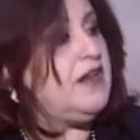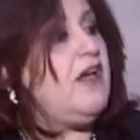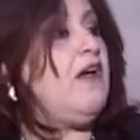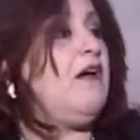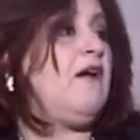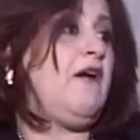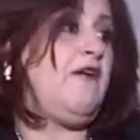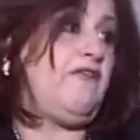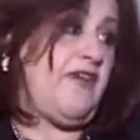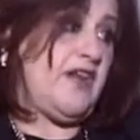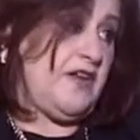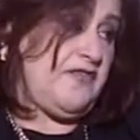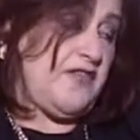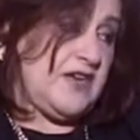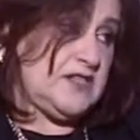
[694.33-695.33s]
a very
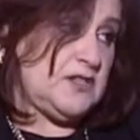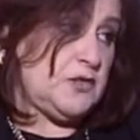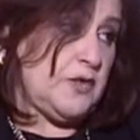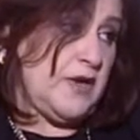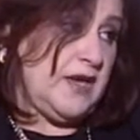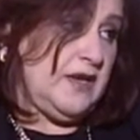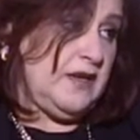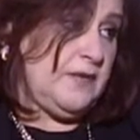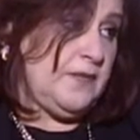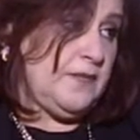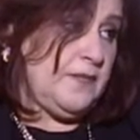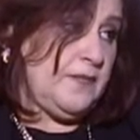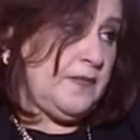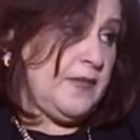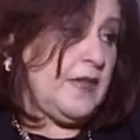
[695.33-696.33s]
fast way.
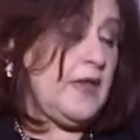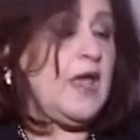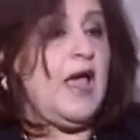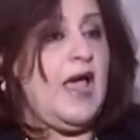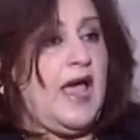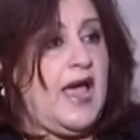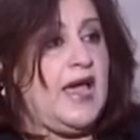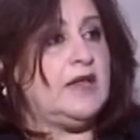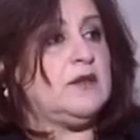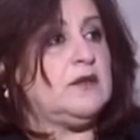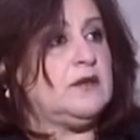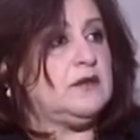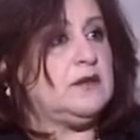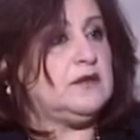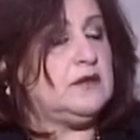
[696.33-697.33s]
And
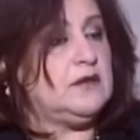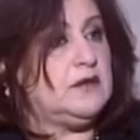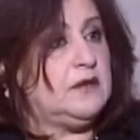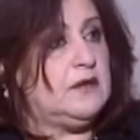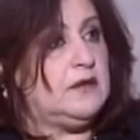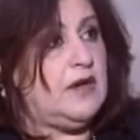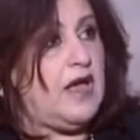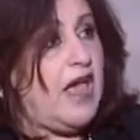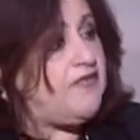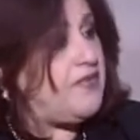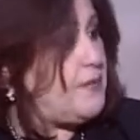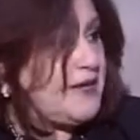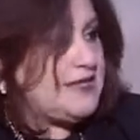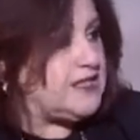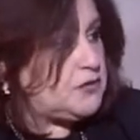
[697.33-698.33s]
everybody's
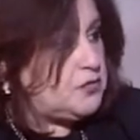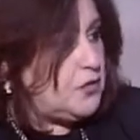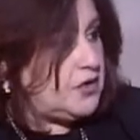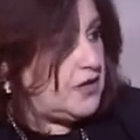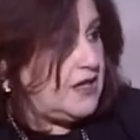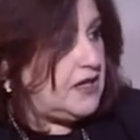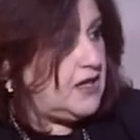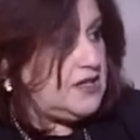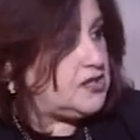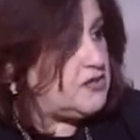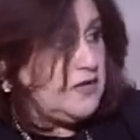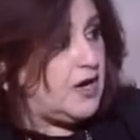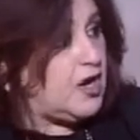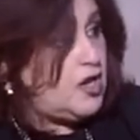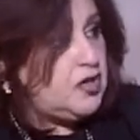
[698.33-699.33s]
working in Egypt. A lot
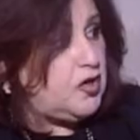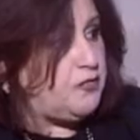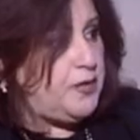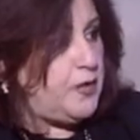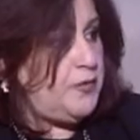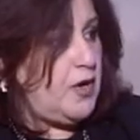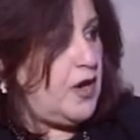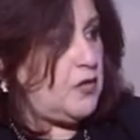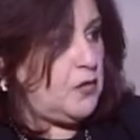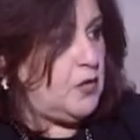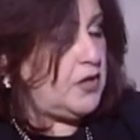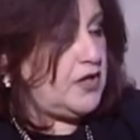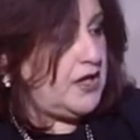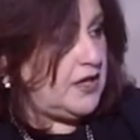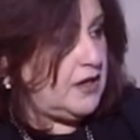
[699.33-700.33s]
of people are working.
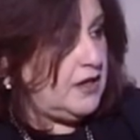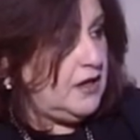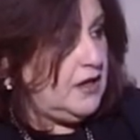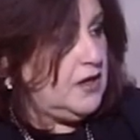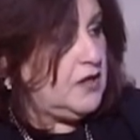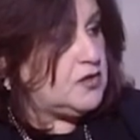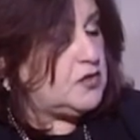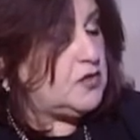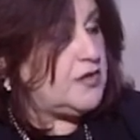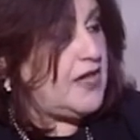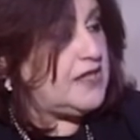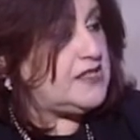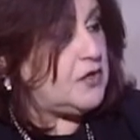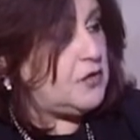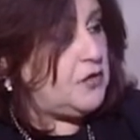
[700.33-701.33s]
So that's a
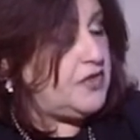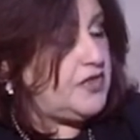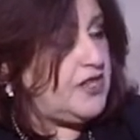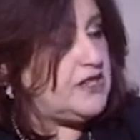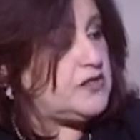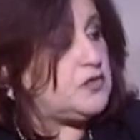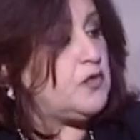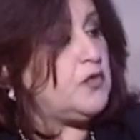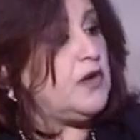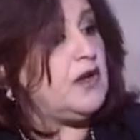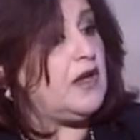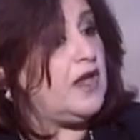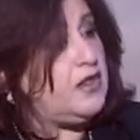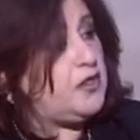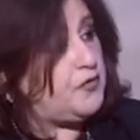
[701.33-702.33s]
good thing. So in the
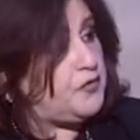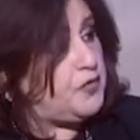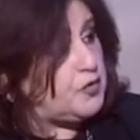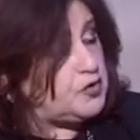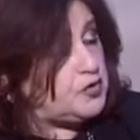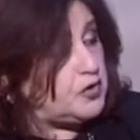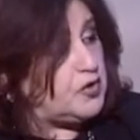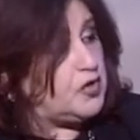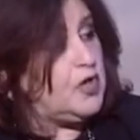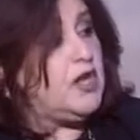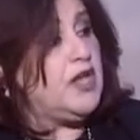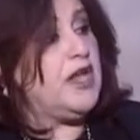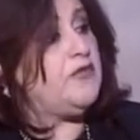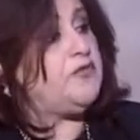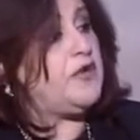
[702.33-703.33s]
future, if we
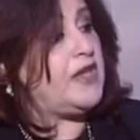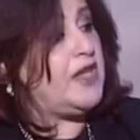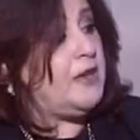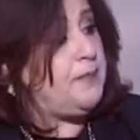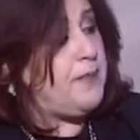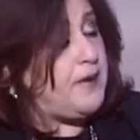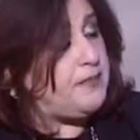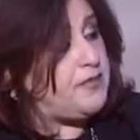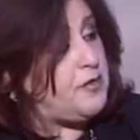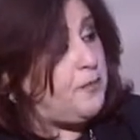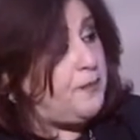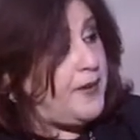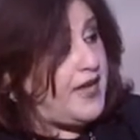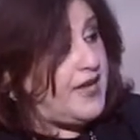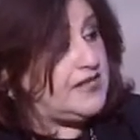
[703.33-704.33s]
keep up the
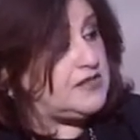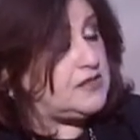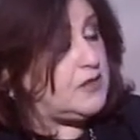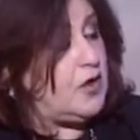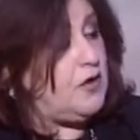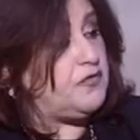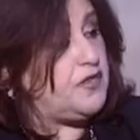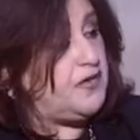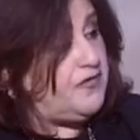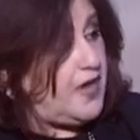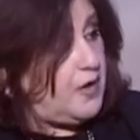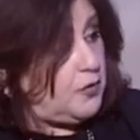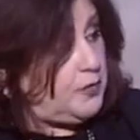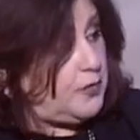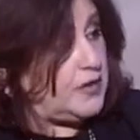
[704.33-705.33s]
pace of
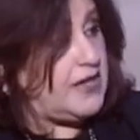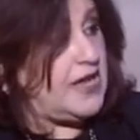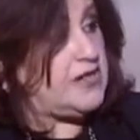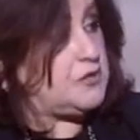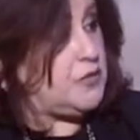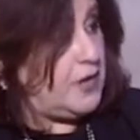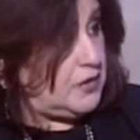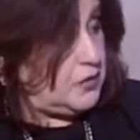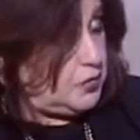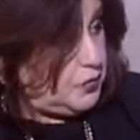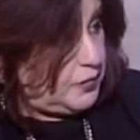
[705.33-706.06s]
development as we are doing,